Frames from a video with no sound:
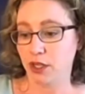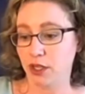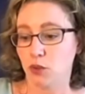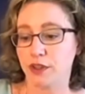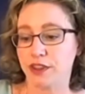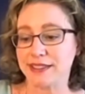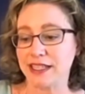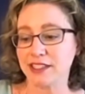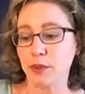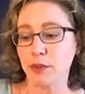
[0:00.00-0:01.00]
With a
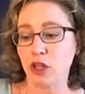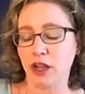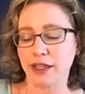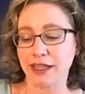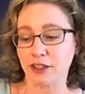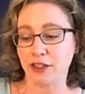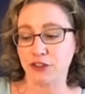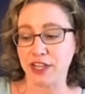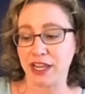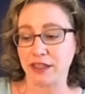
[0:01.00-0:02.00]
sense of belonging and
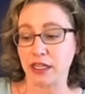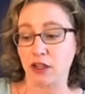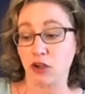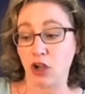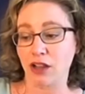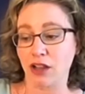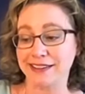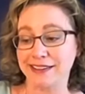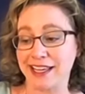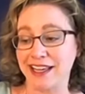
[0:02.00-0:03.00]
understanding, colleagues
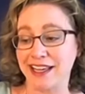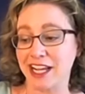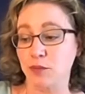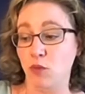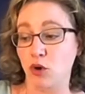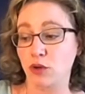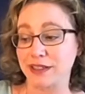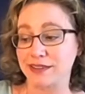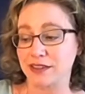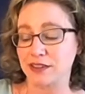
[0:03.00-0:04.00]
can then take more
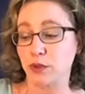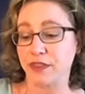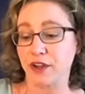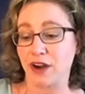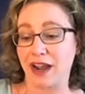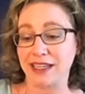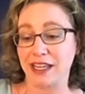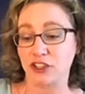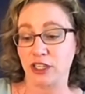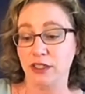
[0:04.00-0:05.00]
risks with their
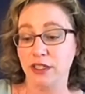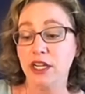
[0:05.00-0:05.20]
ideation,